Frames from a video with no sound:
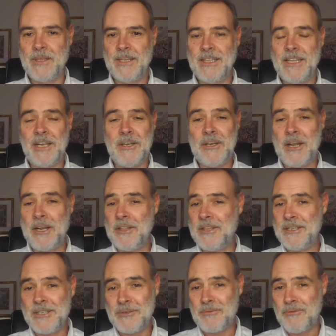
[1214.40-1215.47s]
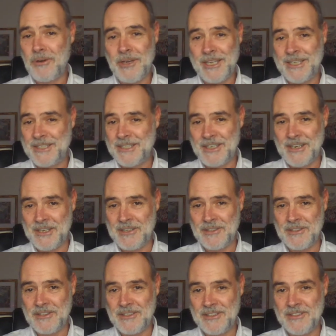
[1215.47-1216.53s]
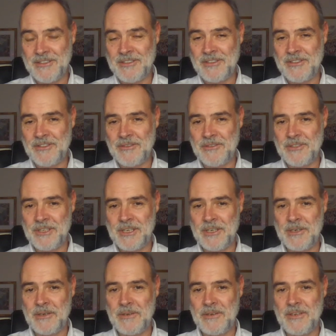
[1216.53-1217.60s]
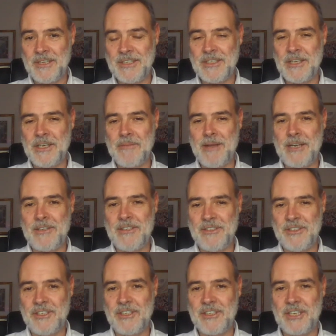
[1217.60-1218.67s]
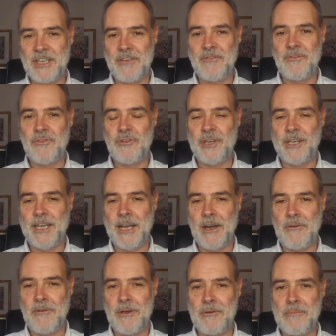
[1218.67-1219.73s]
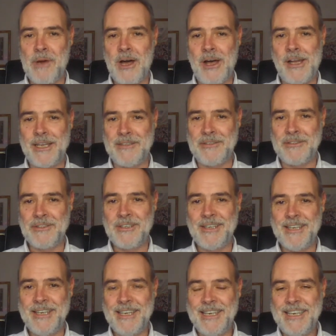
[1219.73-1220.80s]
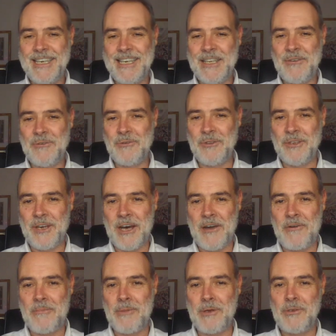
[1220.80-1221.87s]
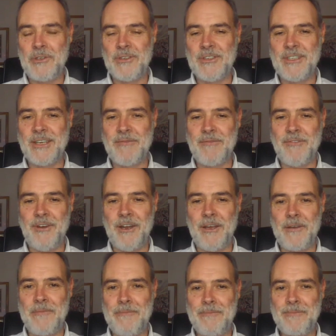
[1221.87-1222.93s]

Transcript: None, none of this is rocket science. It, to, to a certain a certain amount of this just kind of tricking our own minds in order that our emotions then follow.